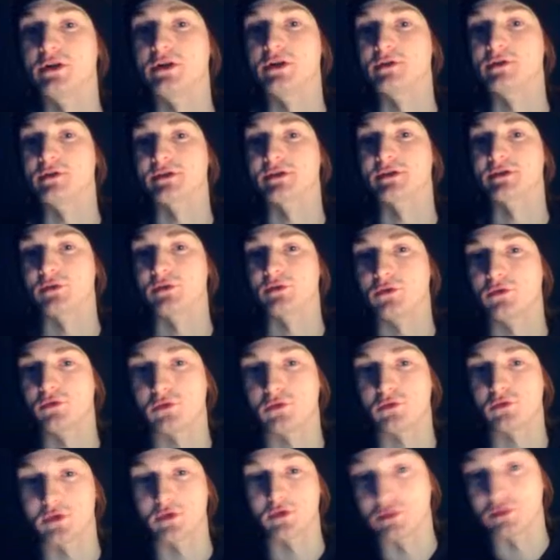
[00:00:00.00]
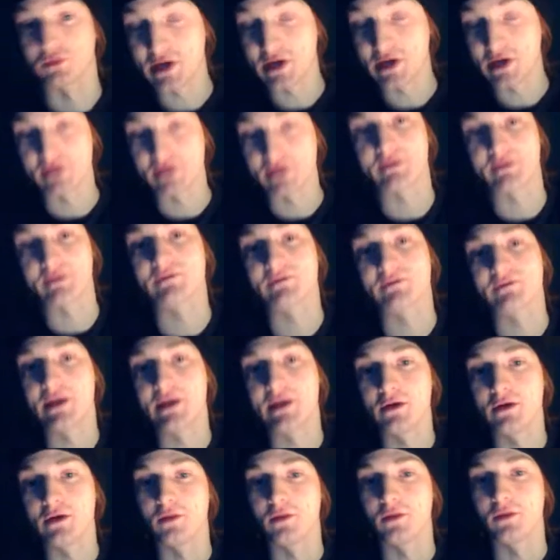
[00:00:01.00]
you. So throughout the duration of this
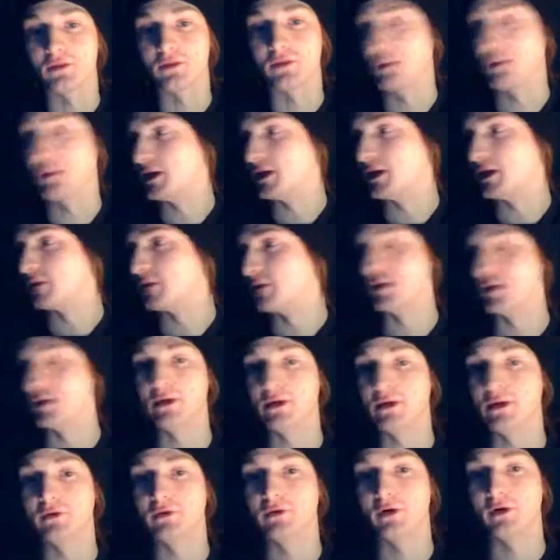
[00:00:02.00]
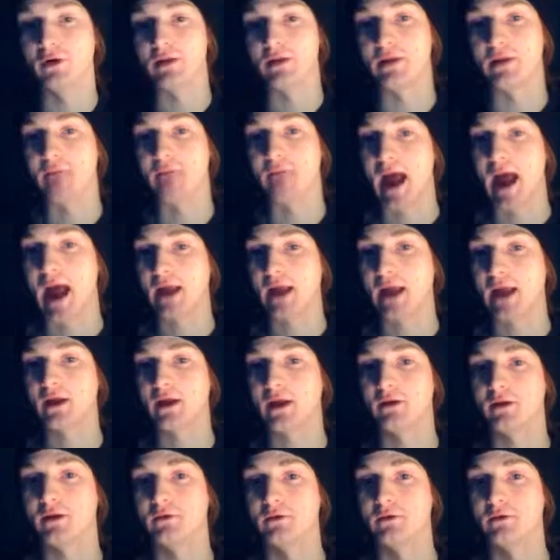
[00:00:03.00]
video, I'm probably going to be turning back